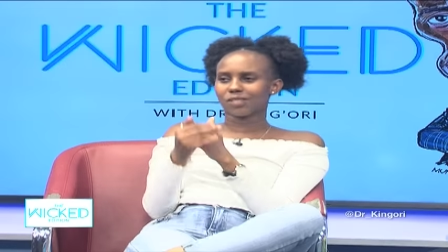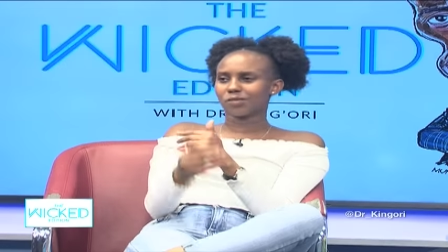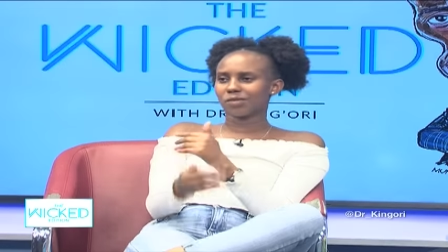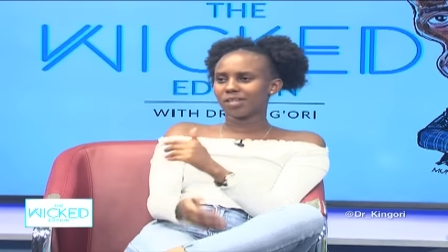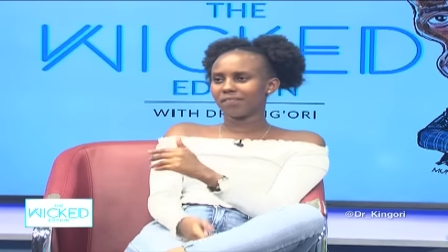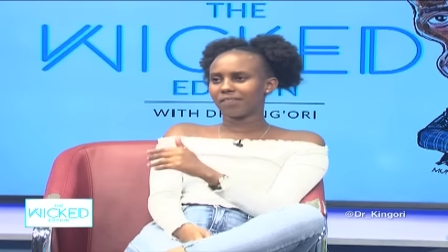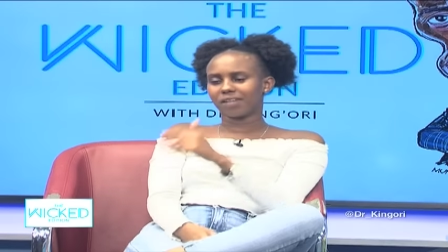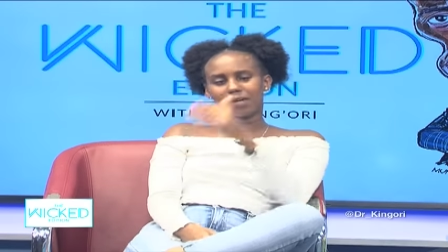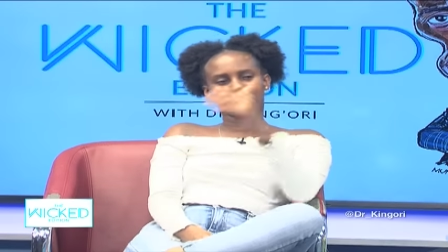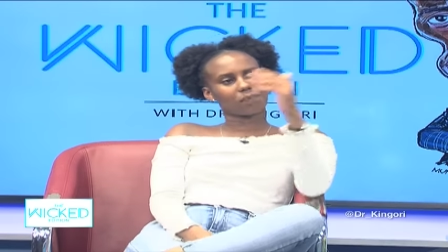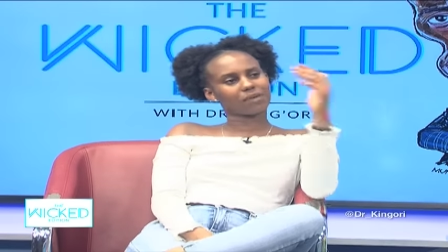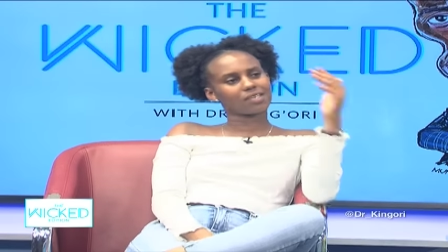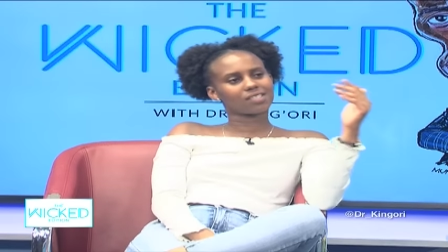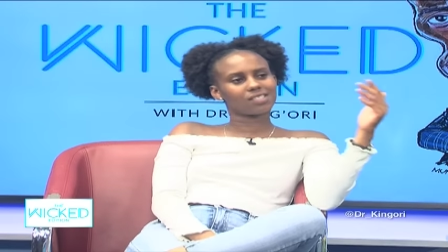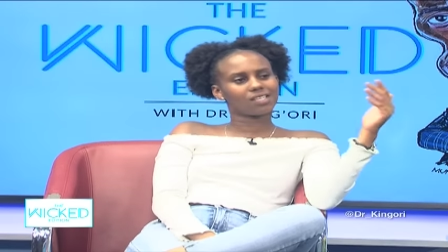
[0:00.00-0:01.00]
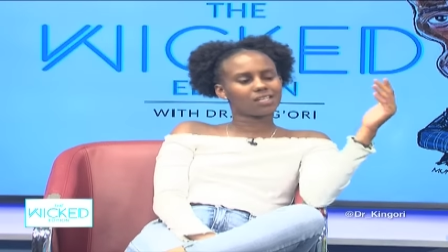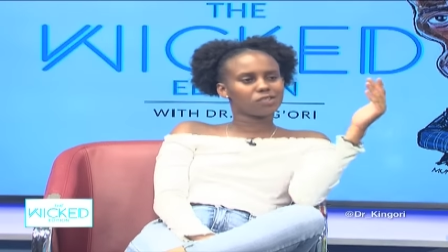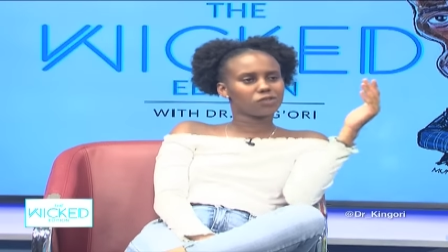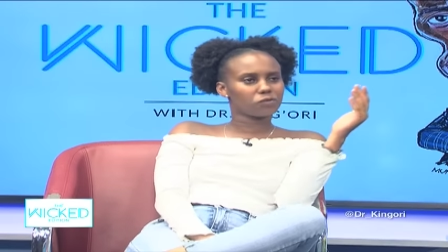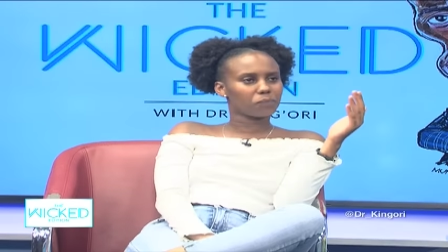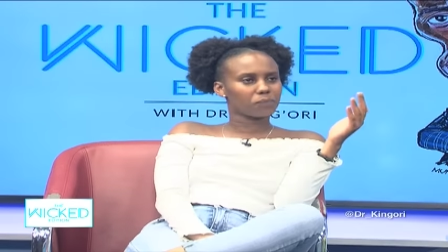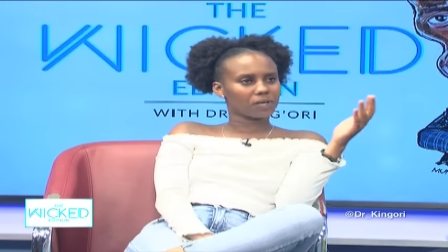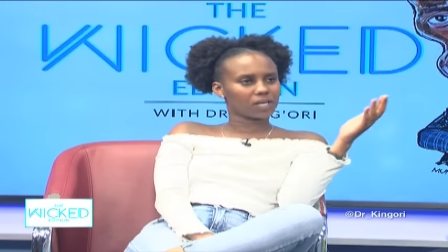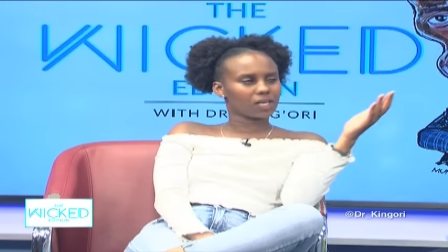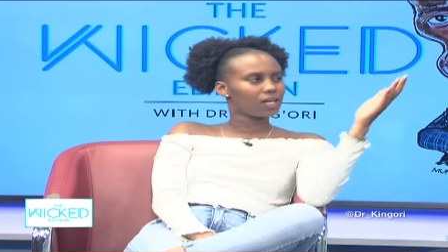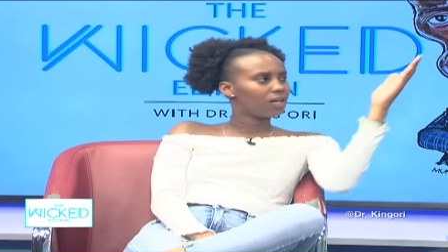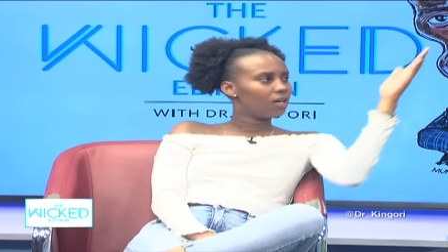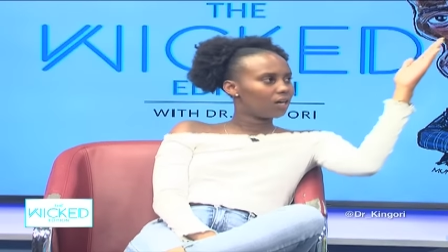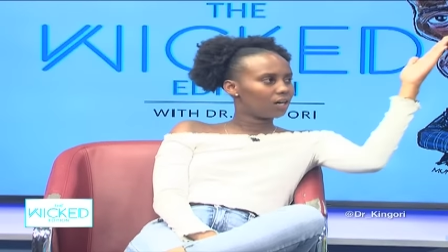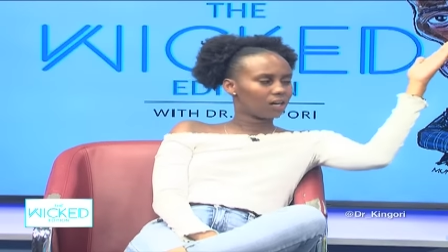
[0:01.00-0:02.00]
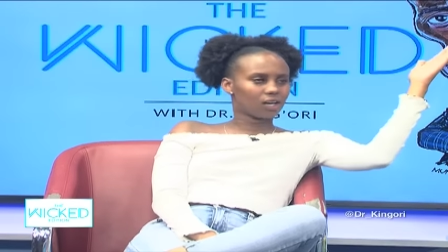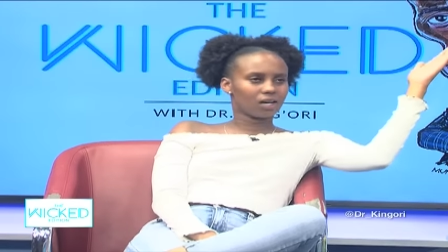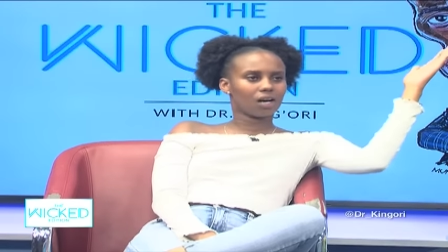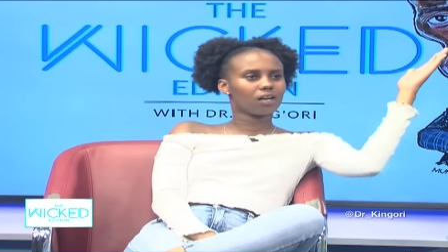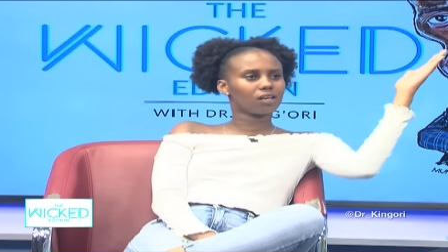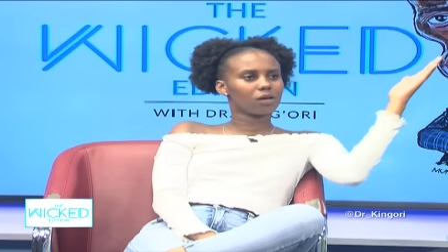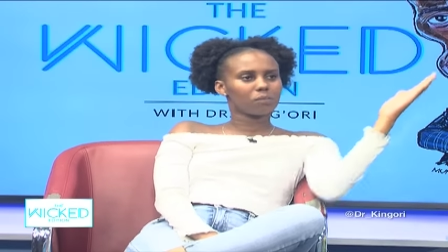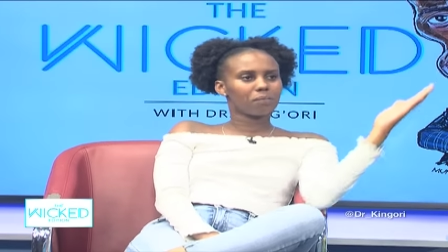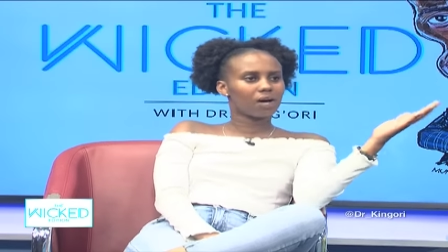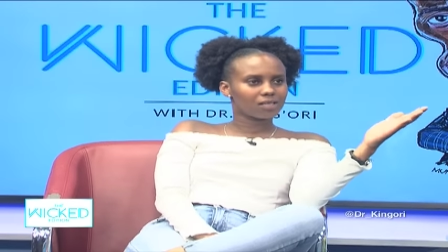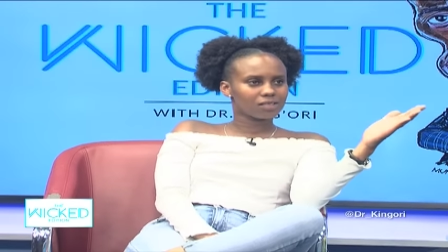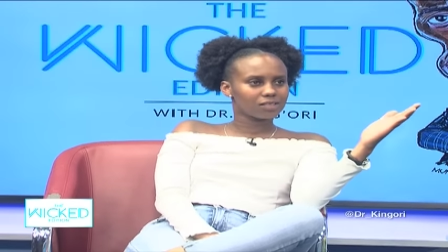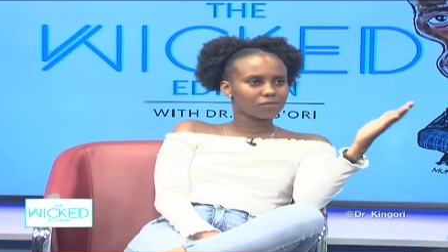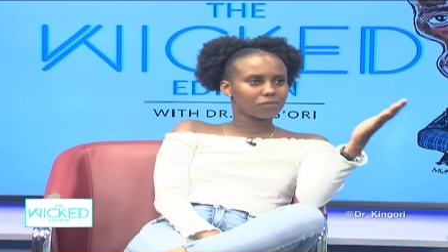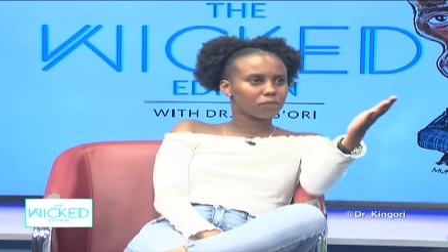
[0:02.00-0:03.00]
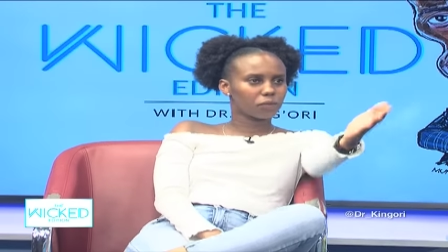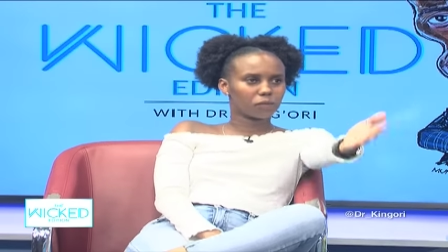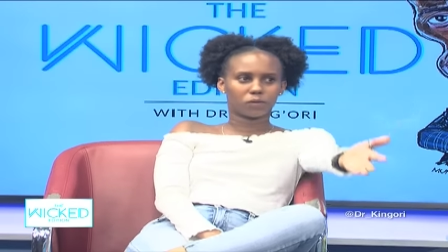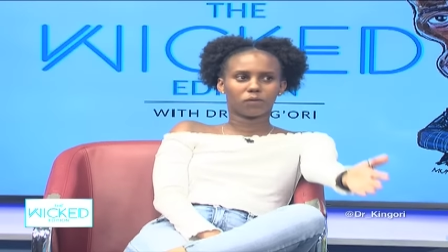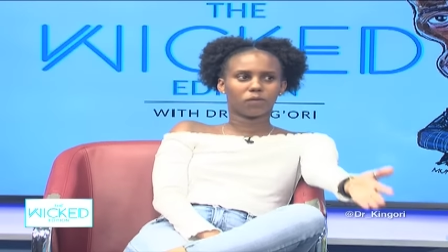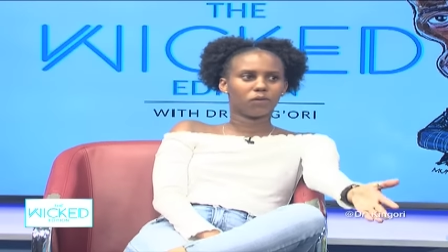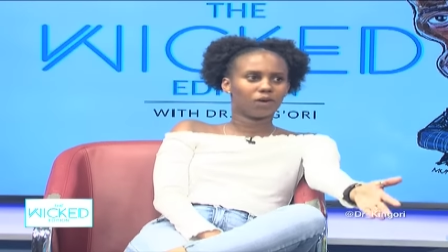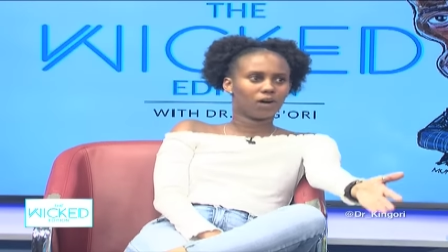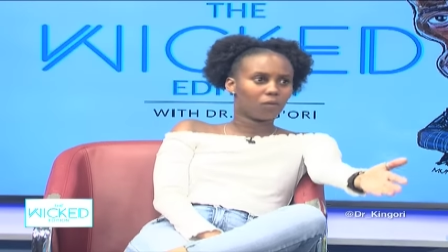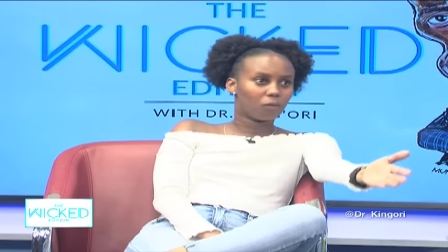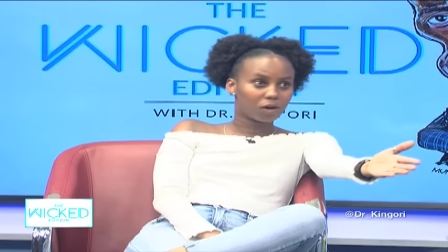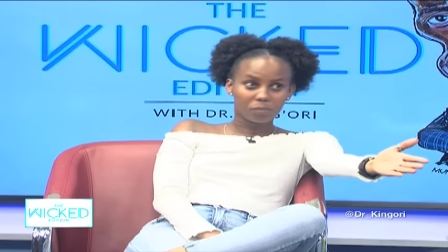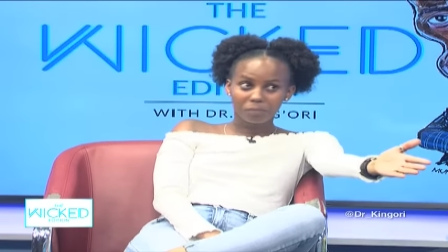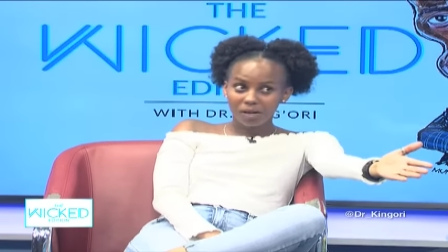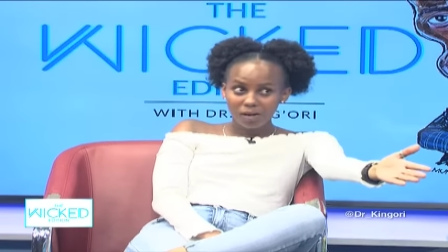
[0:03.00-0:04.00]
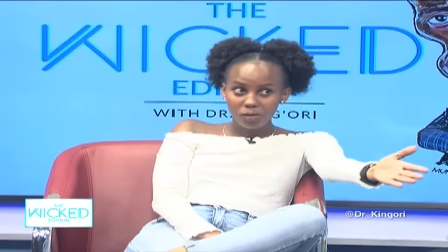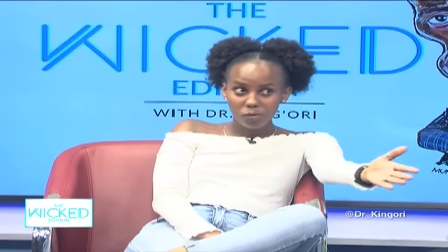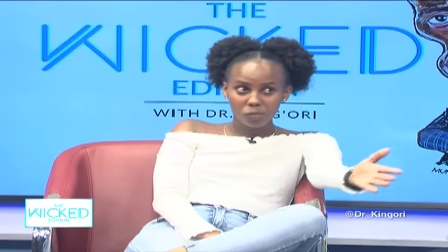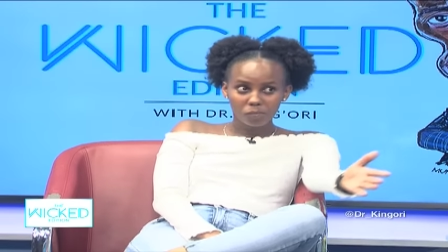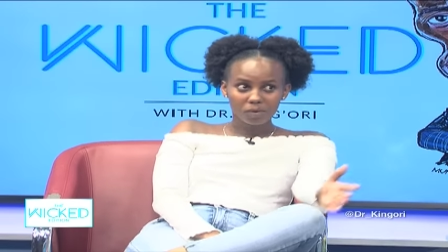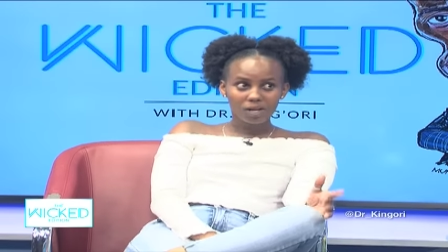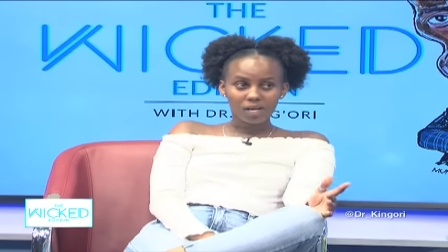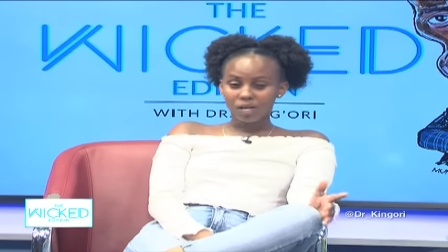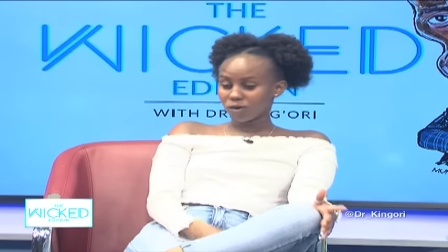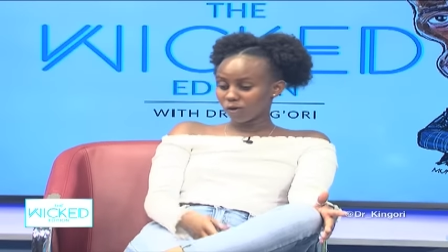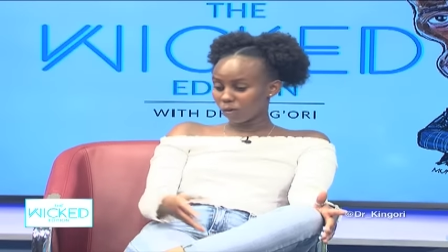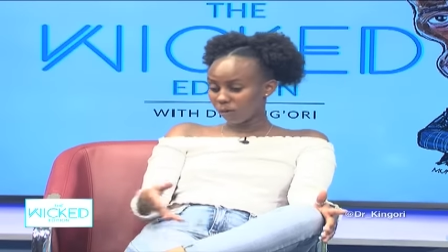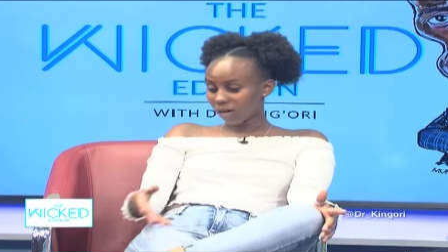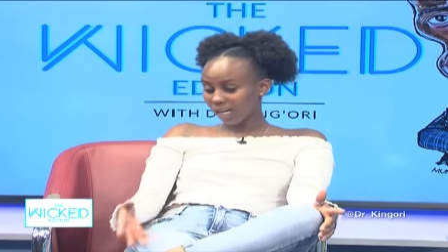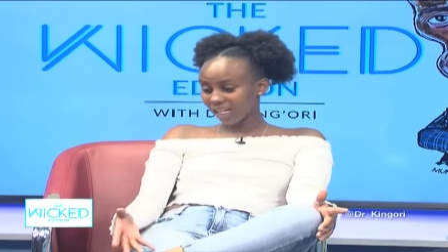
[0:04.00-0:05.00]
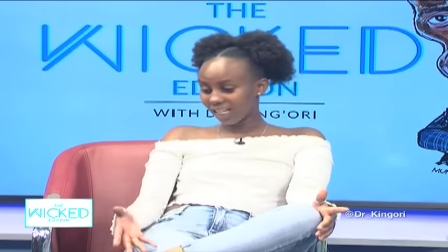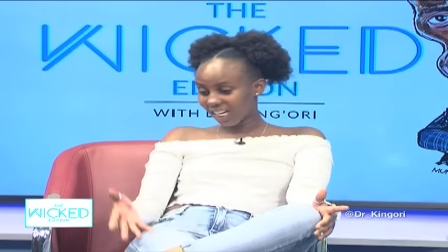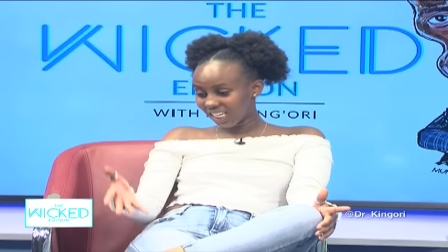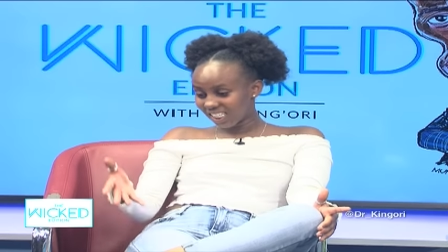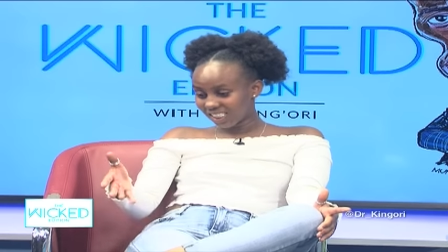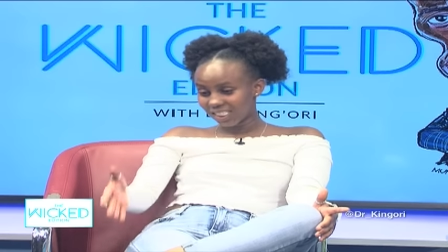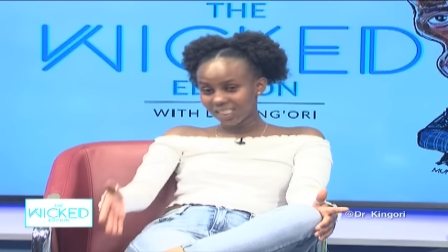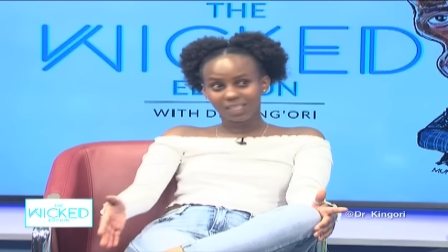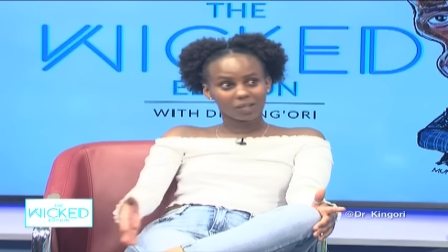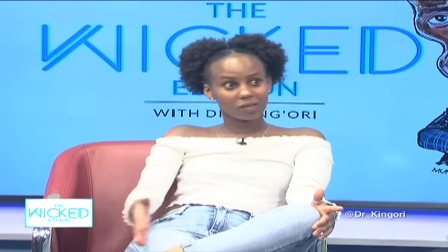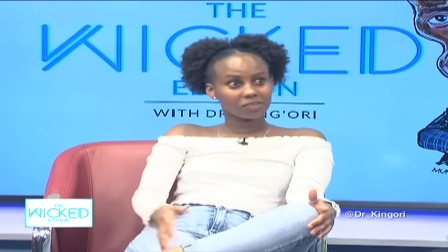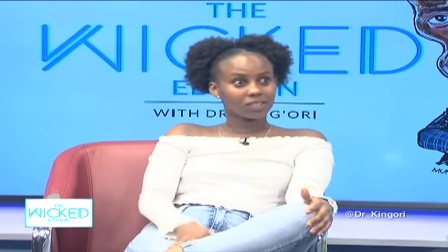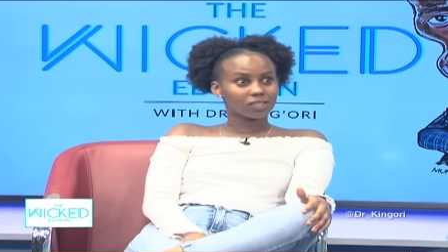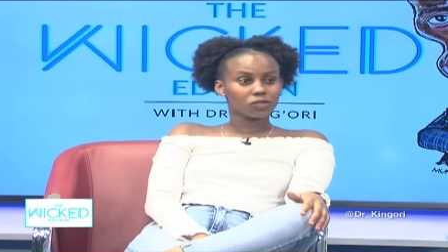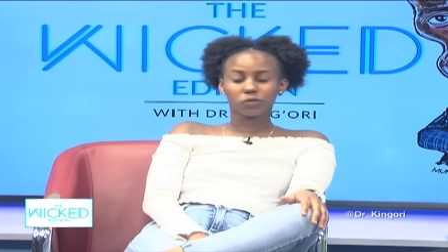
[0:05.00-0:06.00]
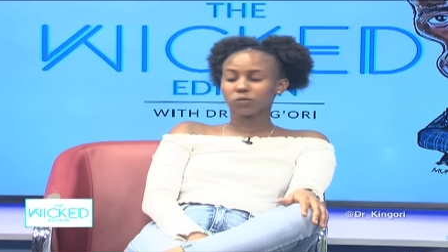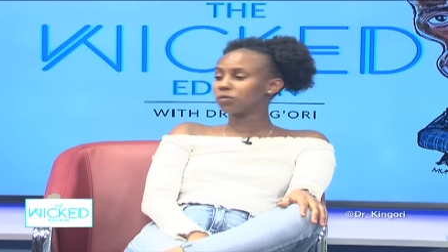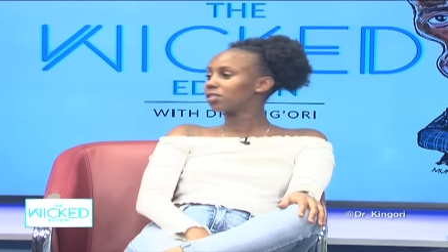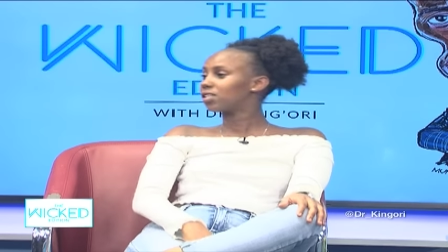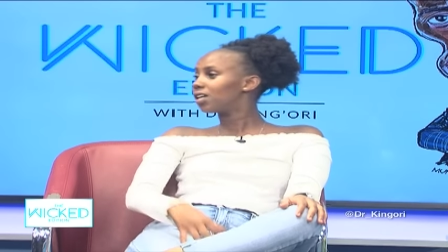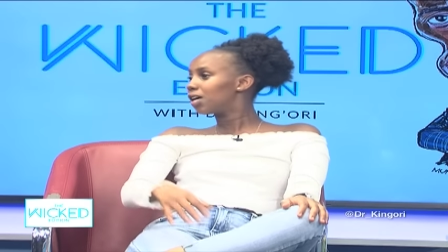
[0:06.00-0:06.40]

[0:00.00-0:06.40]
you live in a place that you pay 100 bands for a one-bedroom, you're wearing 19,000 shoes,